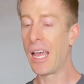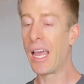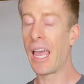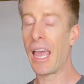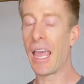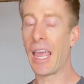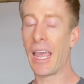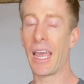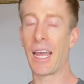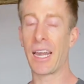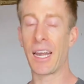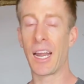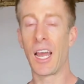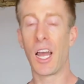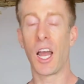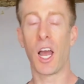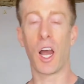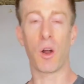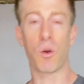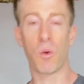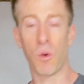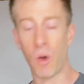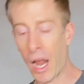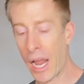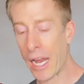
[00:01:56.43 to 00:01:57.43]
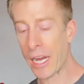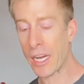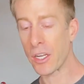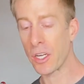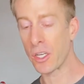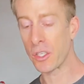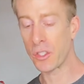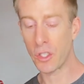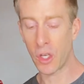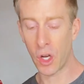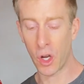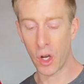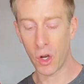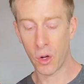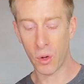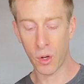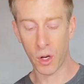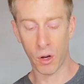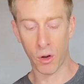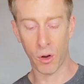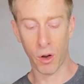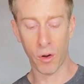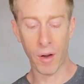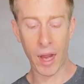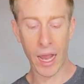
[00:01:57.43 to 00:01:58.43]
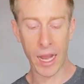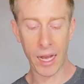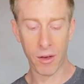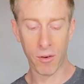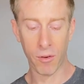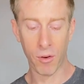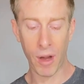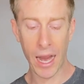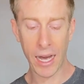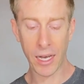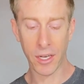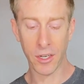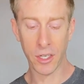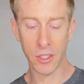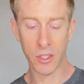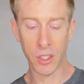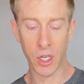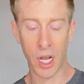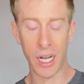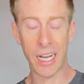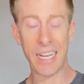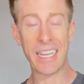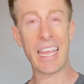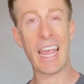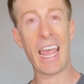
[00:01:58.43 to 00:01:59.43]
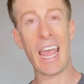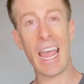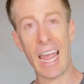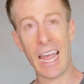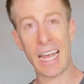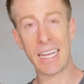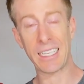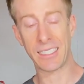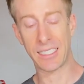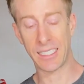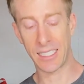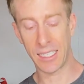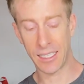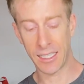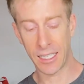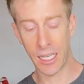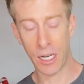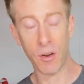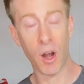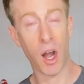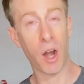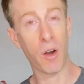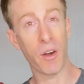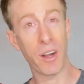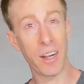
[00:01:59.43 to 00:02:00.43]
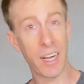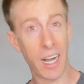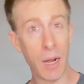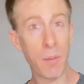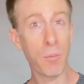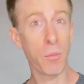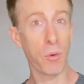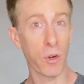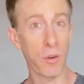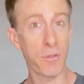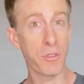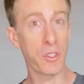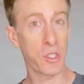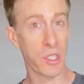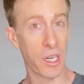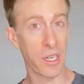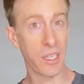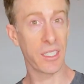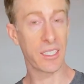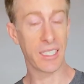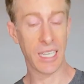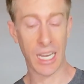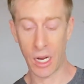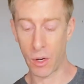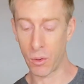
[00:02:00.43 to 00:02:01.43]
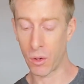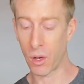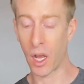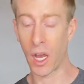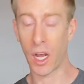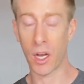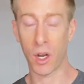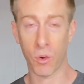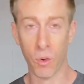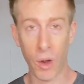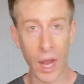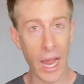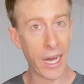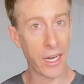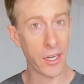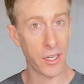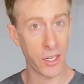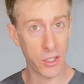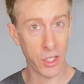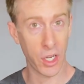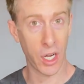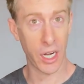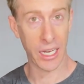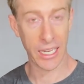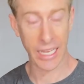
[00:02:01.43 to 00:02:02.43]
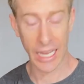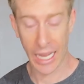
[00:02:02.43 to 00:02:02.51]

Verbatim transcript: And arachnidone or arach arachnidonic acid, there are a number of studies out on arachnidonic